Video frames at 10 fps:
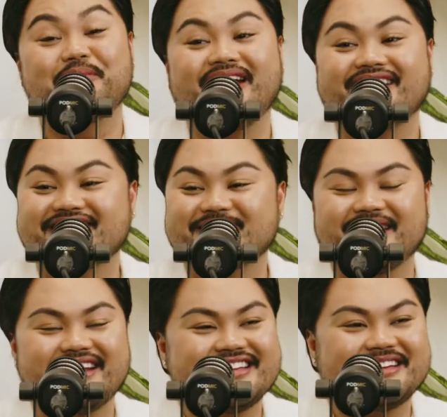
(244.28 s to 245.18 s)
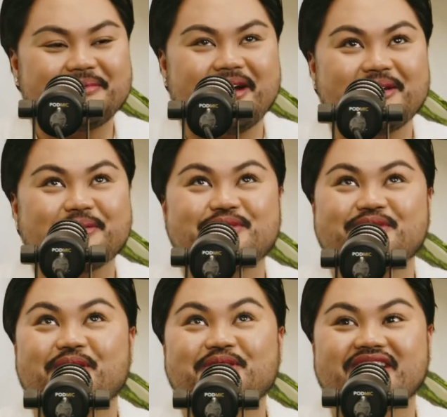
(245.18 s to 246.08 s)
managers were getting their teeth whitened. I was
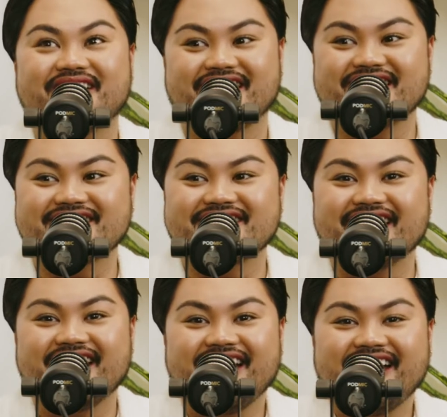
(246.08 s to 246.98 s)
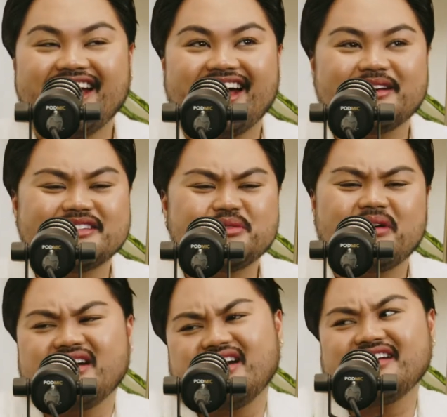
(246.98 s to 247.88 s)
so jealous. I was like, why
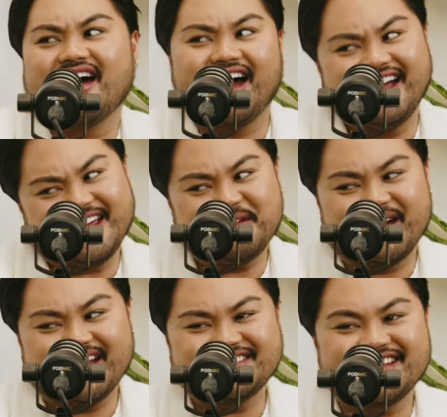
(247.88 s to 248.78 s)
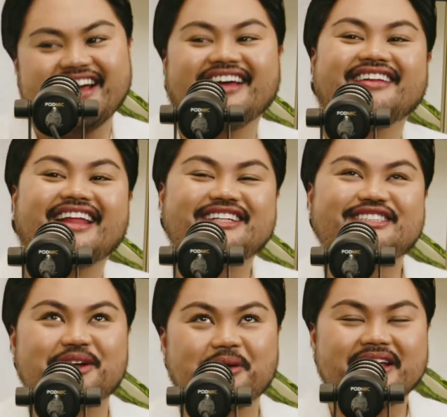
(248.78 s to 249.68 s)
can't I get mine done? Like
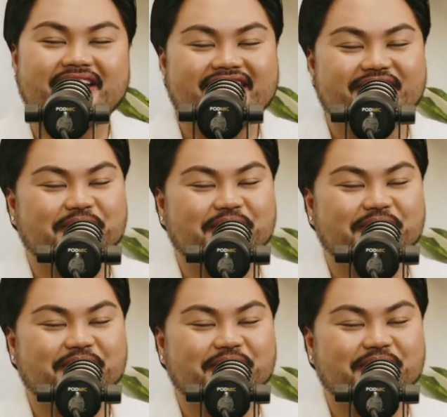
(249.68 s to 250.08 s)
sulking like a little